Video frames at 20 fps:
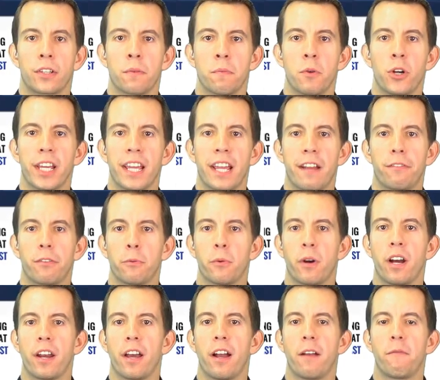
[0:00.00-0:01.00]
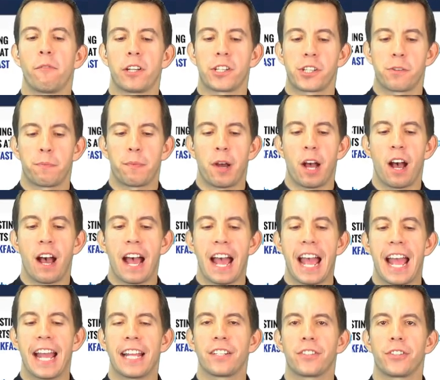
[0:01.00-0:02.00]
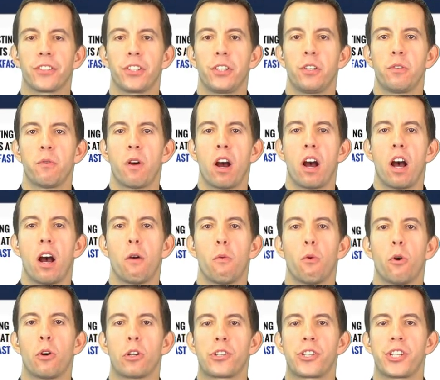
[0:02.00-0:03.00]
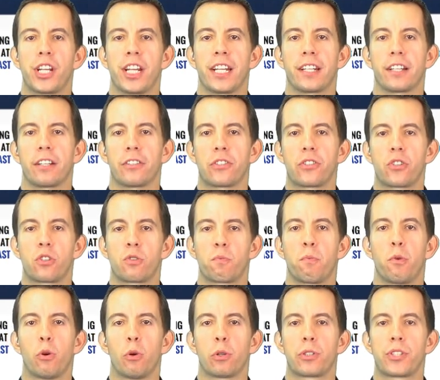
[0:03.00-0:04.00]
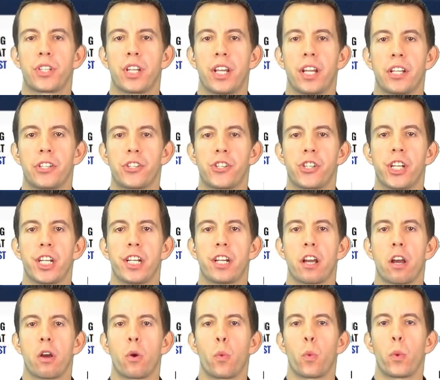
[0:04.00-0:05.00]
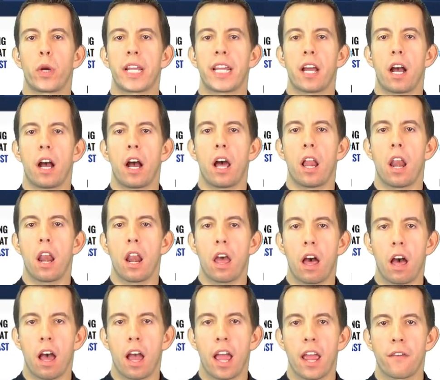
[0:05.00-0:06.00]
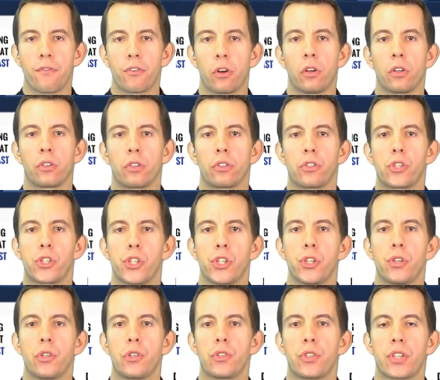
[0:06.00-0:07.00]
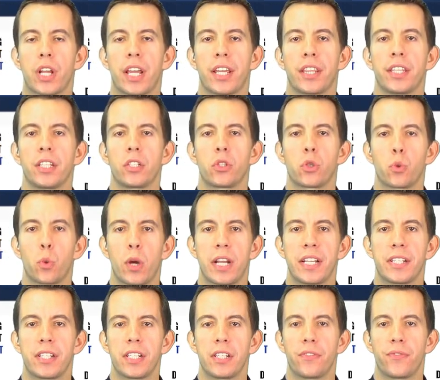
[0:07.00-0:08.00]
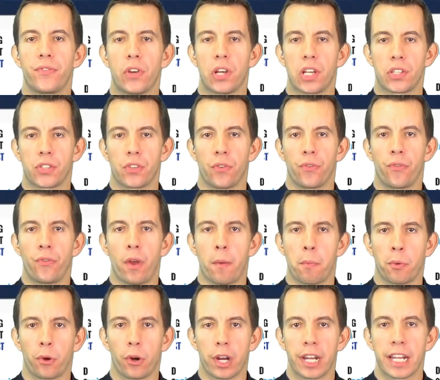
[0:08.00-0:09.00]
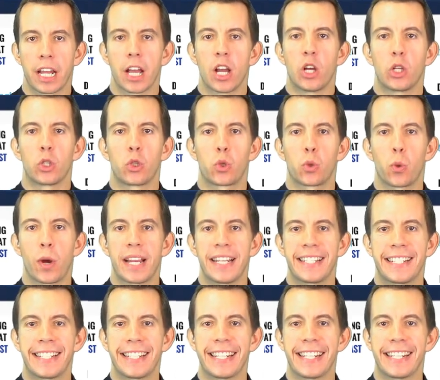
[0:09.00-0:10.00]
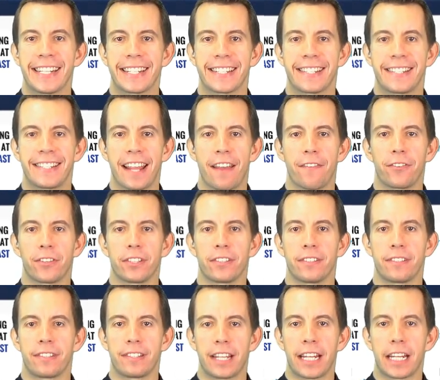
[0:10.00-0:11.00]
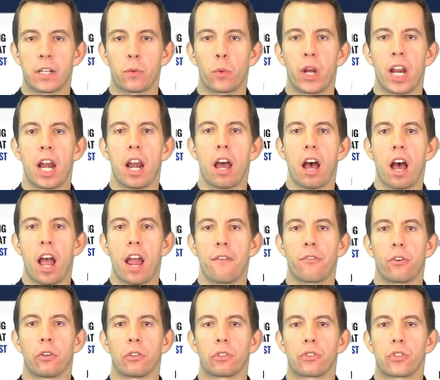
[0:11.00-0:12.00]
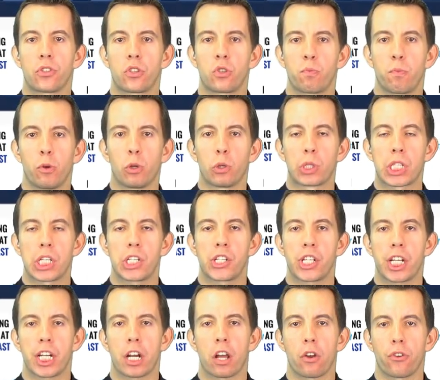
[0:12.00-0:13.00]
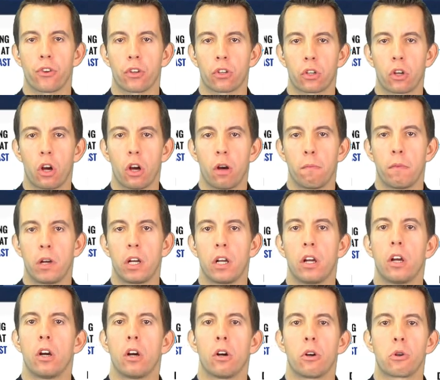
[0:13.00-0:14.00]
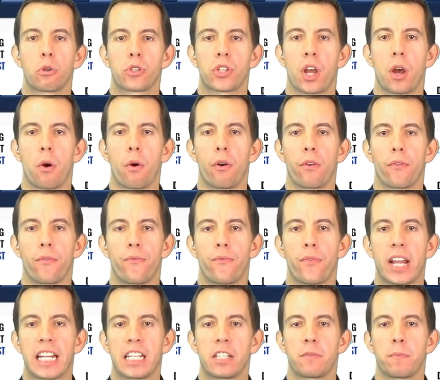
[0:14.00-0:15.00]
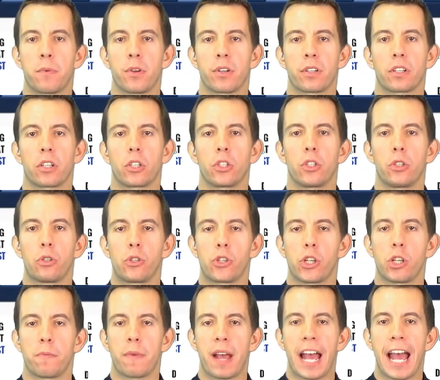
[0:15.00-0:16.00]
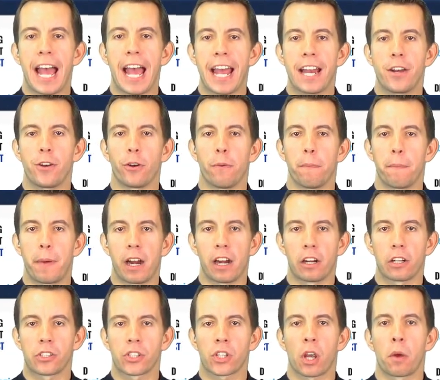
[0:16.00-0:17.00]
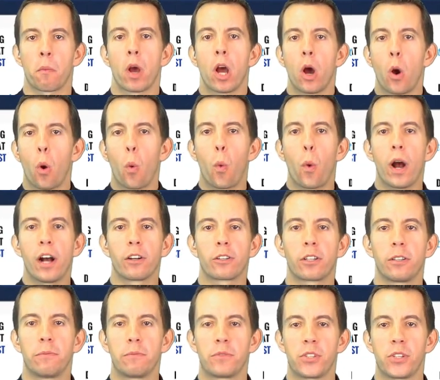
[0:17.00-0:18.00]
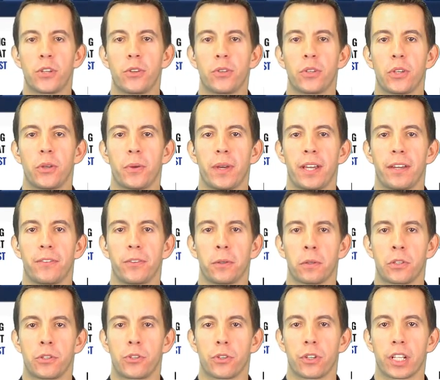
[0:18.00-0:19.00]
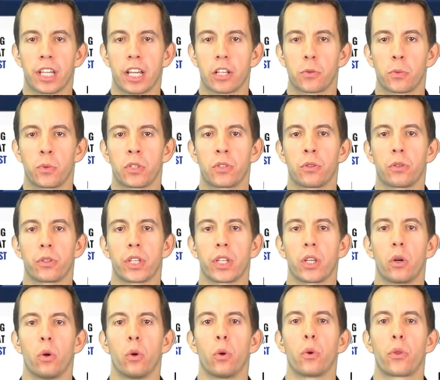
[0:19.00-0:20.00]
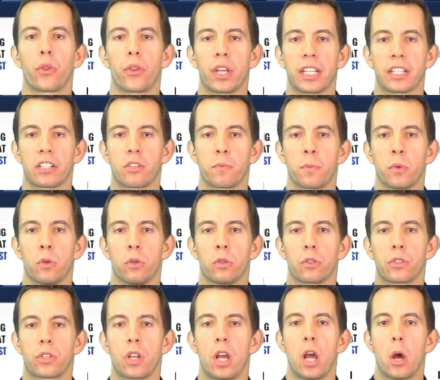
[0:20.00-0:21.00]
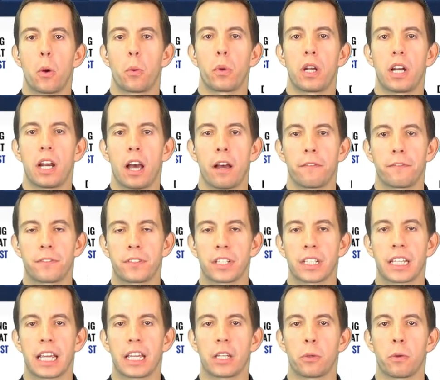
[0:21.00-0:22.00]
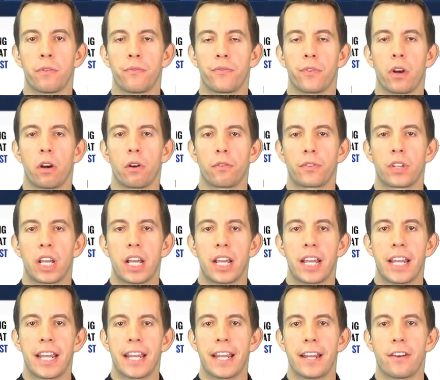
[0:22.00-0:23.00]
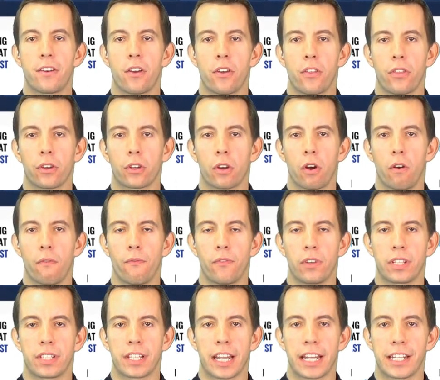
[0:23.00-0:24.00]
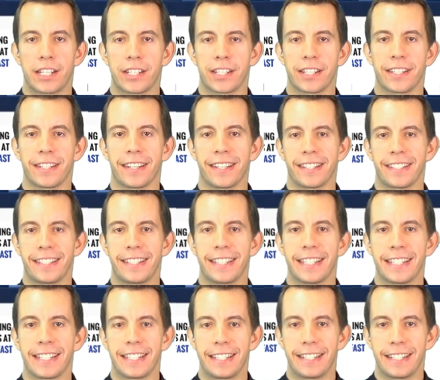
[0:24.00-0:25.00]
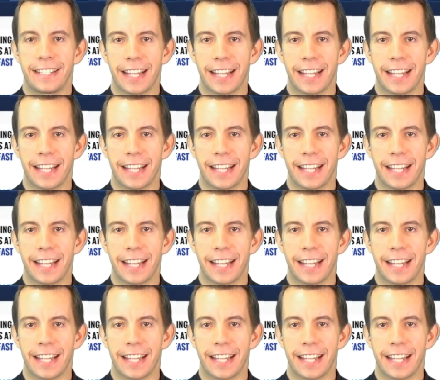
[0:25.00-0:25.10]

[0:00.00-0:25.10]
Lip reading: Good morning everyone, I'm Richard Parr and you are watching Sportuccino. We are live on Tuesday the 21st of February 2017. We're live on sportuccino.com, also on Facebook, YouTube and on Periscope. Welcome to you if you are joining us. We're talking all things sports. We'd love to get you involved in the conversation today.